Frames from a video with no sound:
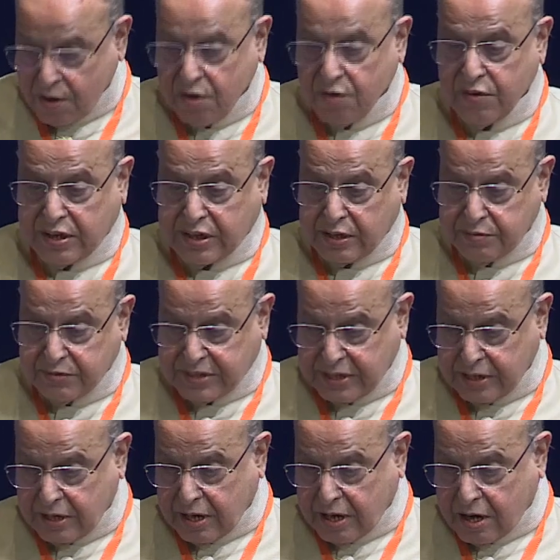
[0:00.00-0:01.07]

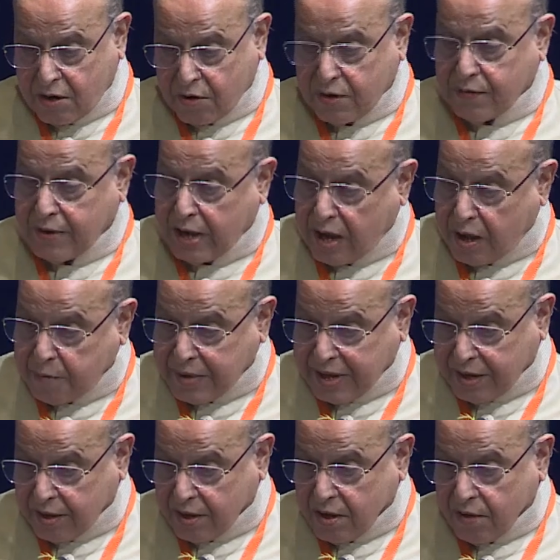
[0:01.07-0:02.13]
Vikramshila or Vallavi